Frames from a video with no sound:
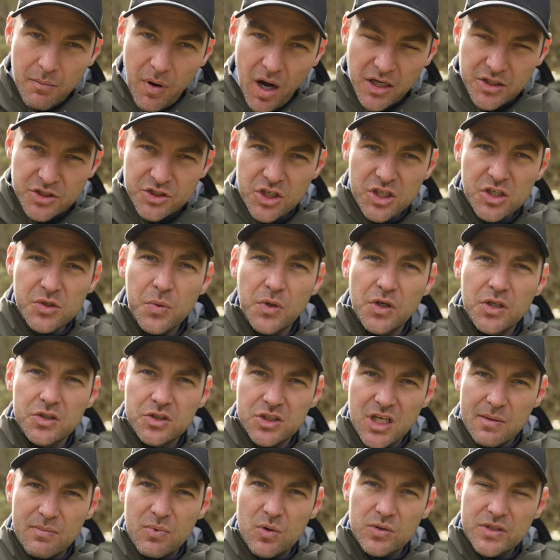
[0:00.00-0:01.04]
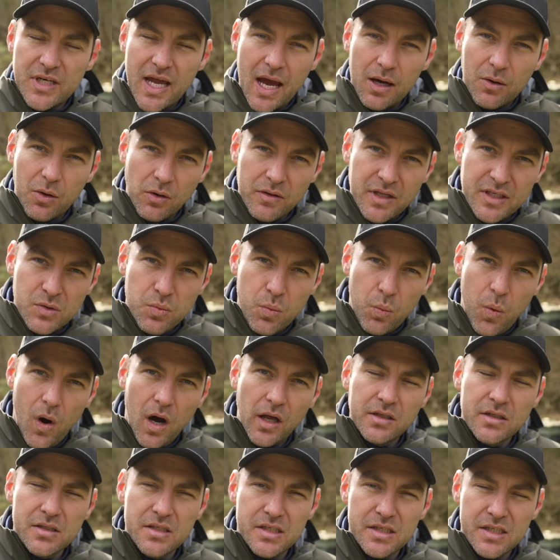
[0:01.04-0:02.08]
but I just want to double down on this
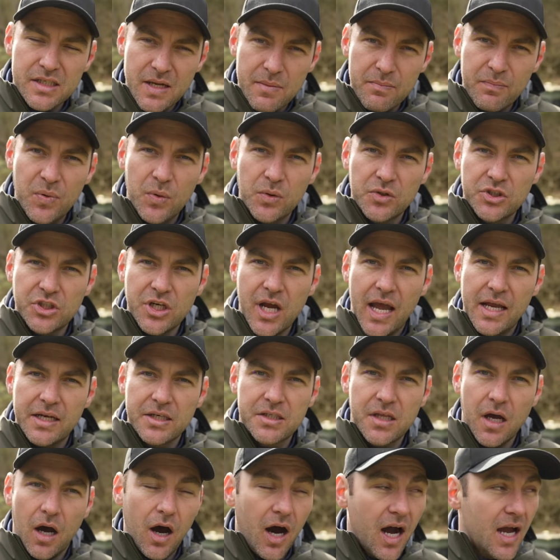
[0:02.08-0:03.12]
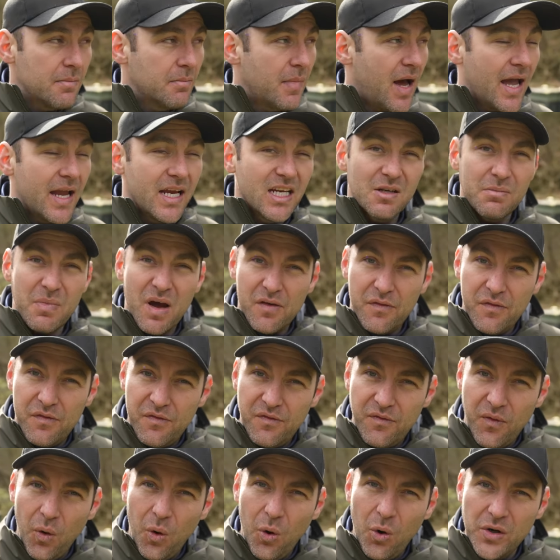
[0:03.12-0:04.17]
one simple change that I made about
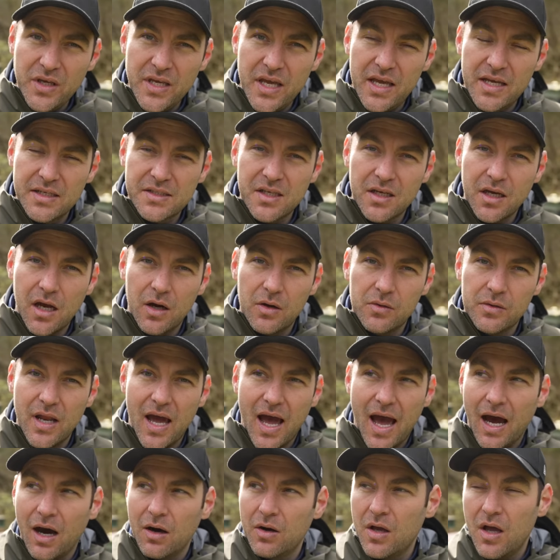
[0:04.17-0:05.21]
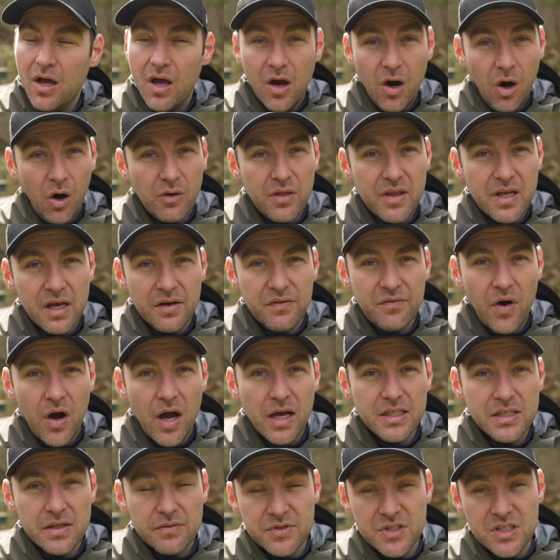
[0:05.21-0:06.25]
4 years ago now, on the
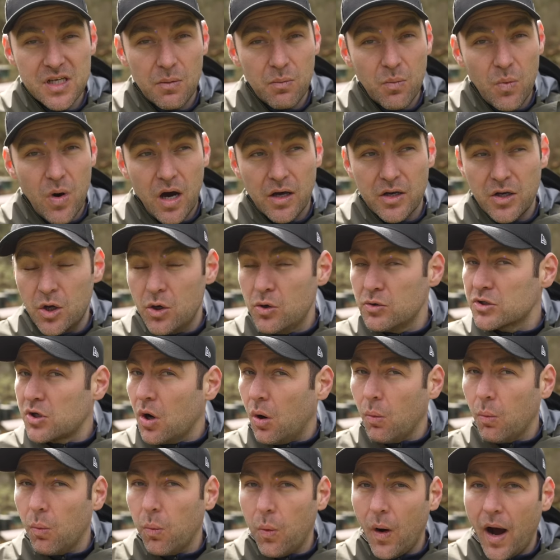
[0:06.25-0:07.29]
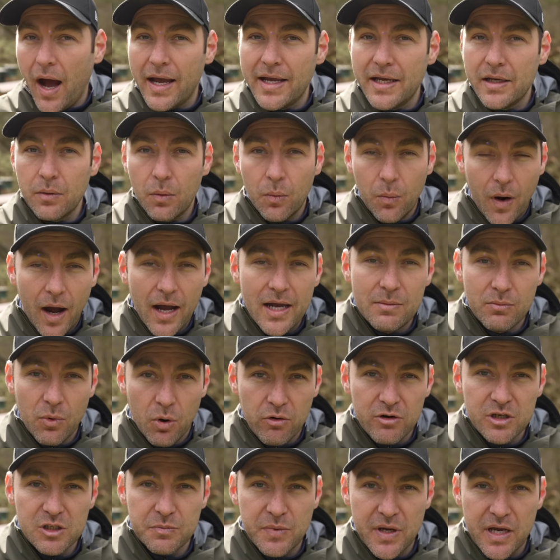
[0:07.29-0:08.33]
advice of someone who's got way, way
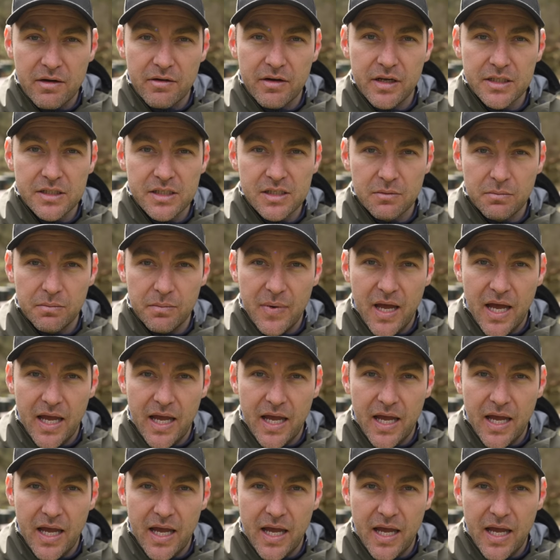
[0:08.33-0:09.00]
more experience than